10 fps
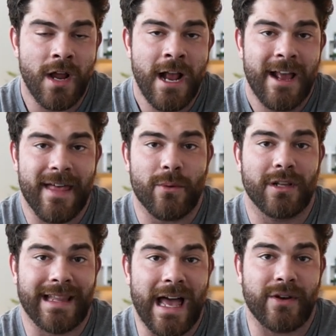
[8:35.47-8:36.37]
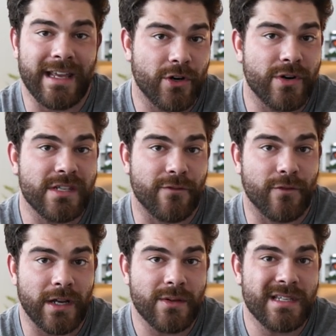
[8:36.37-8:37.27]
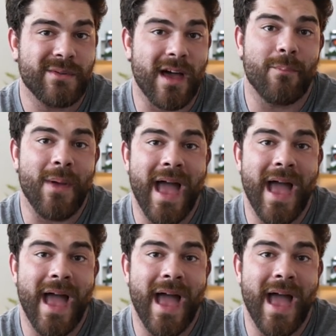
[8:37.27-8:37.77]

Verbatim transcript: and that will allow you to increase the frequency without